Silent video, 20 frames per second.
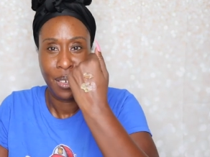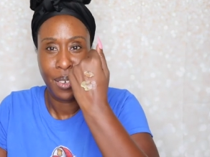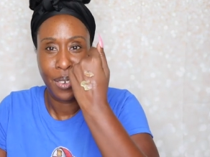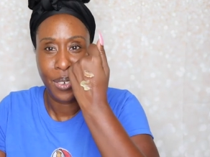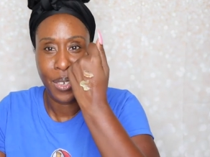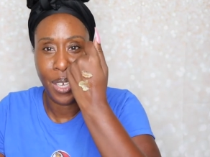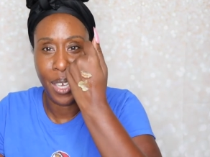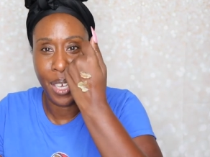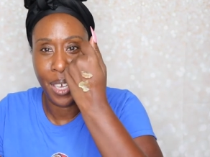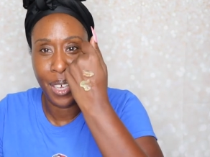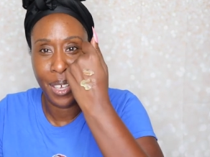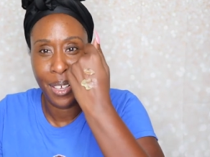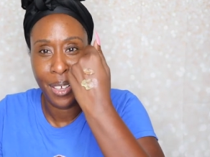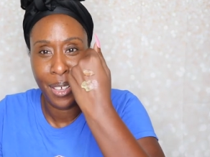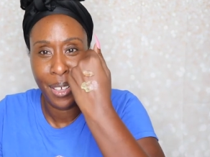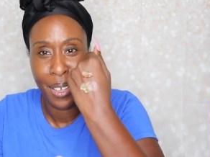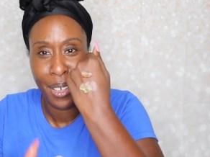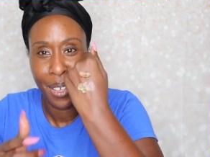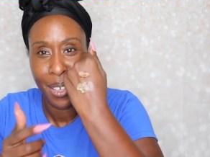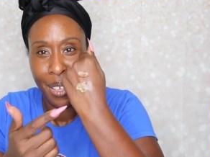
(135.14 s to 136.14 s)
Okay,
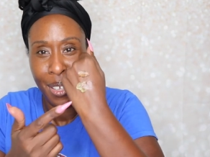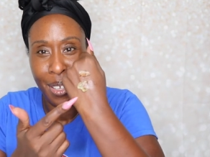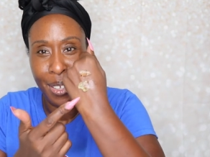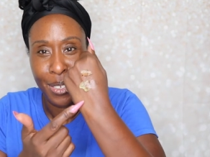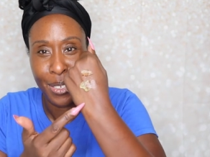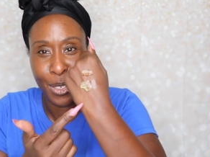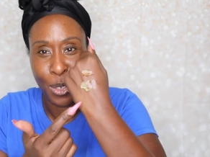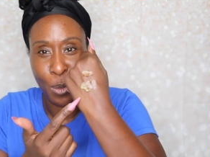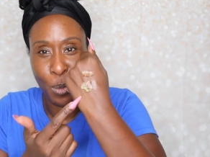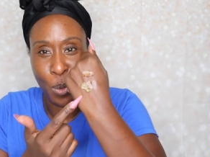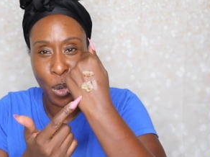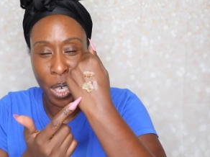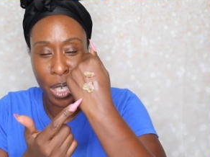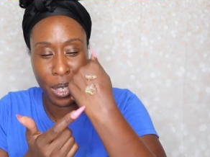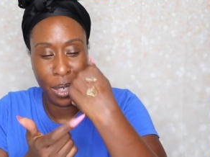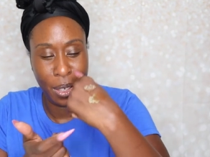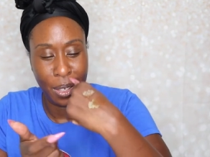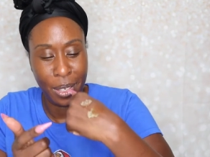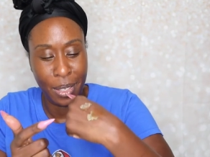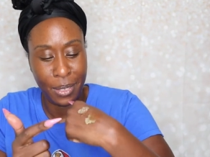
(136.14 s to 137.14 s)
so
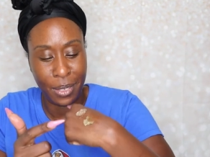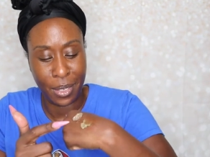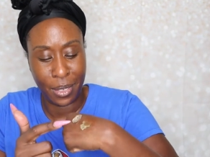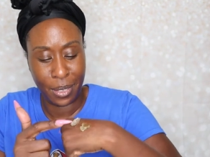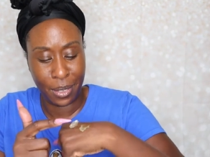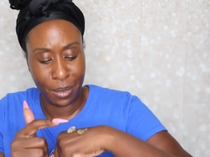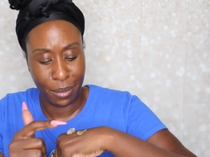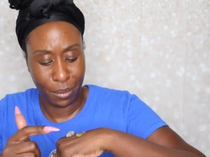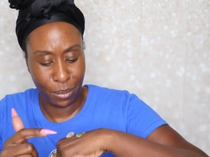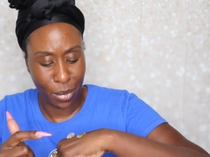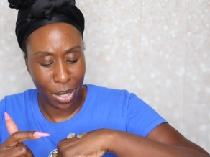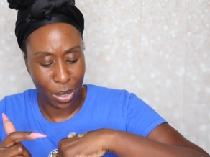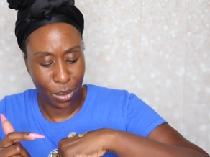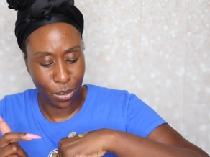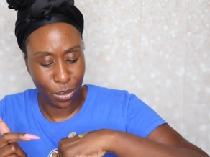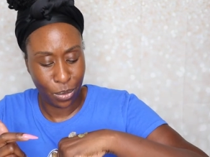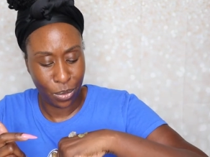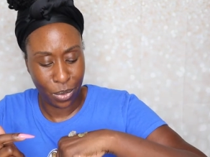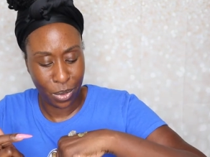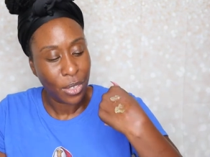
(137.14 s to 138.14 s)
one, this is, wait,
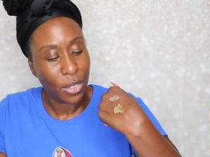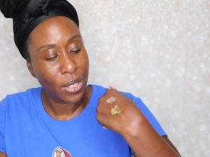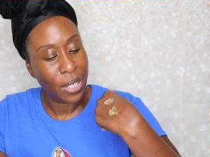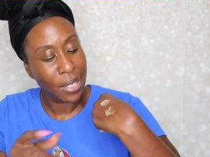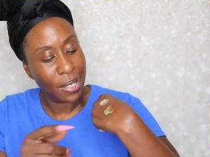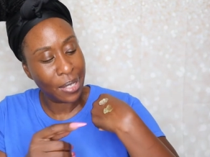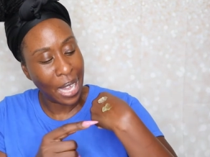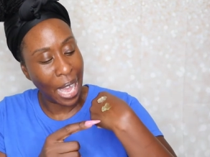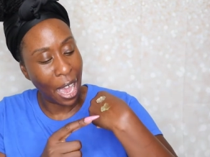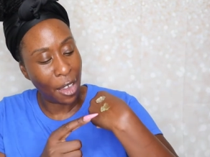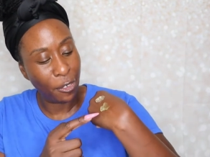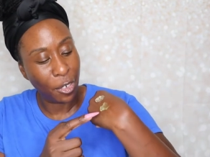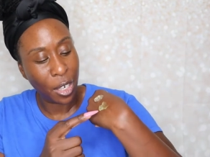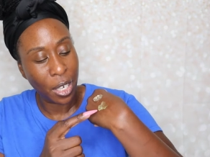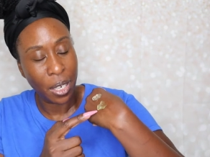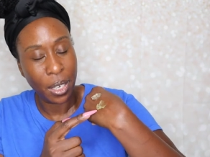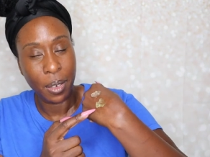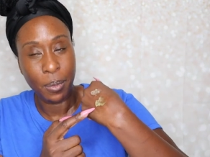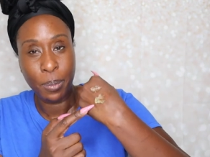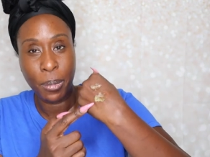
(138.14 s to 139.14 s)
so this is the
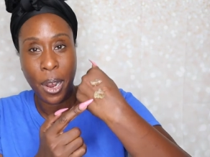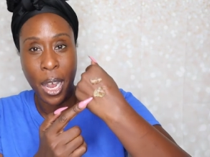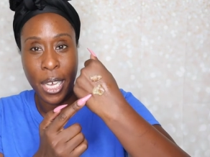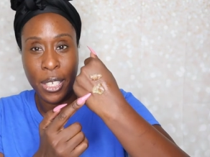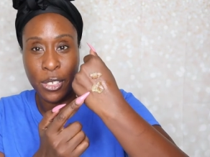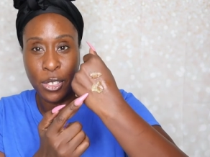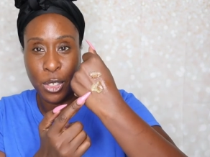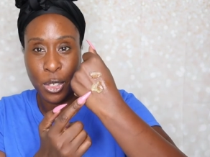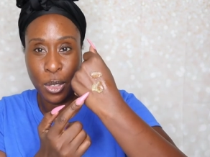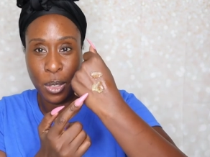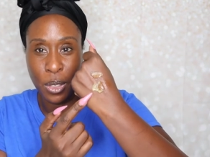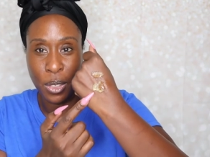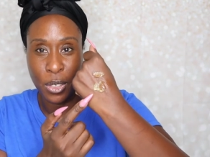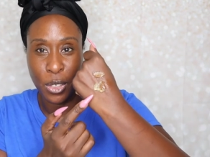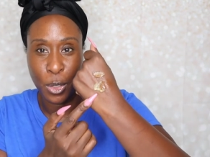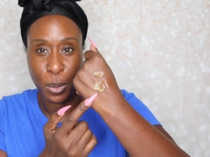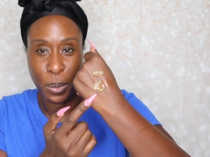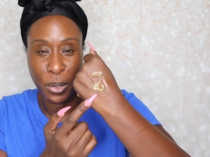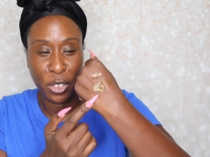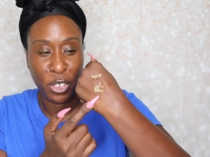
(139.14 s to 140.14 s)
African Pride
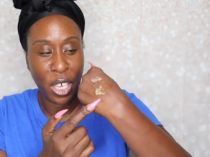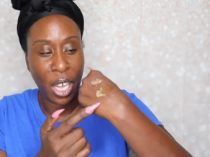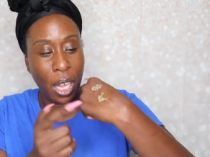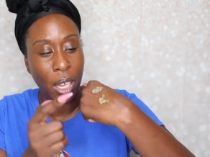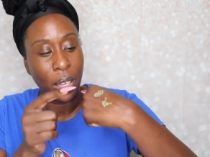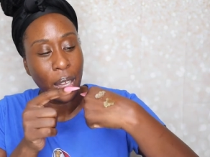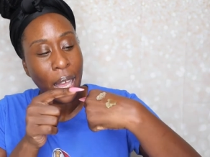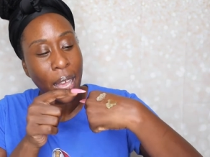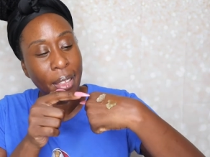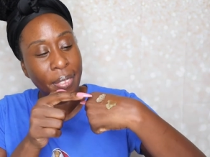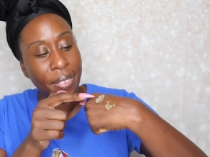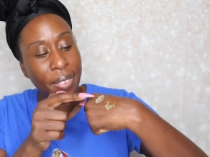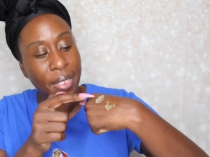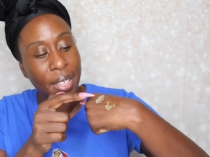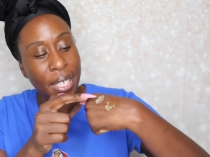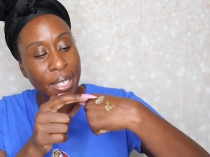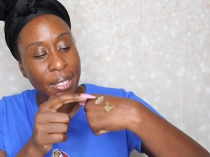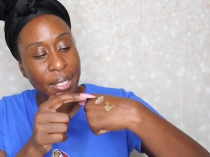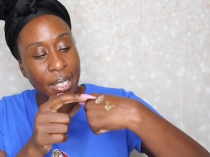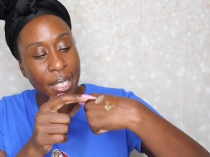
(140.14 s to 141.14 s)
Super Gel, and
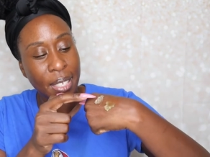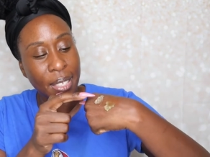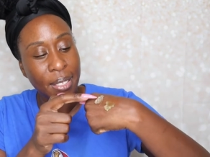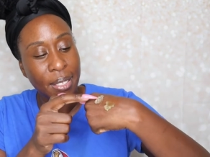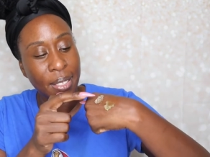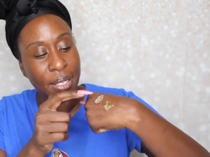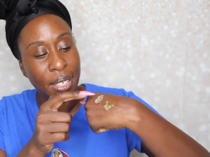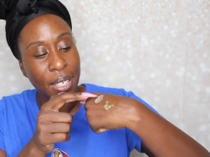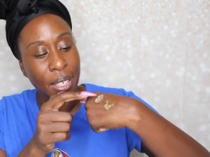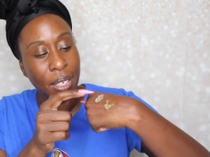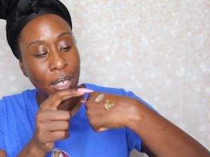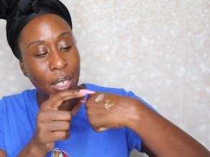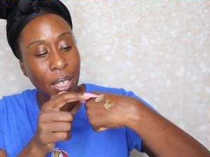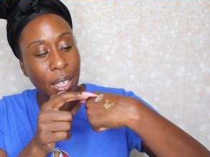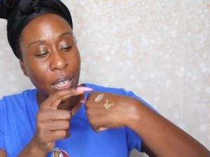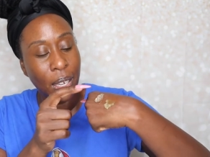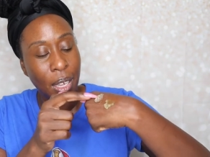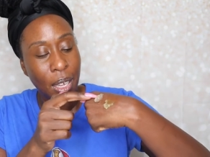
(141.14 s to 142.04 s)
this is the,